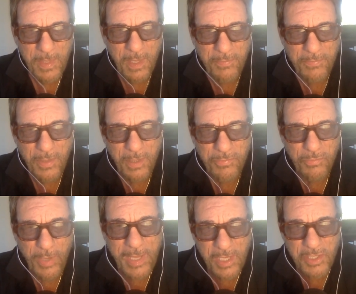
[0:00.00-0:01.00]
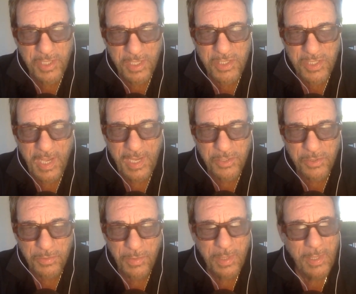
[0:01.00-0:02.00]
of rage inside
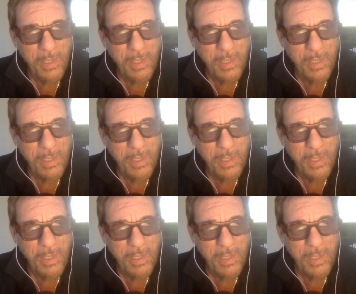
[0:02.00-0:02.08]
you.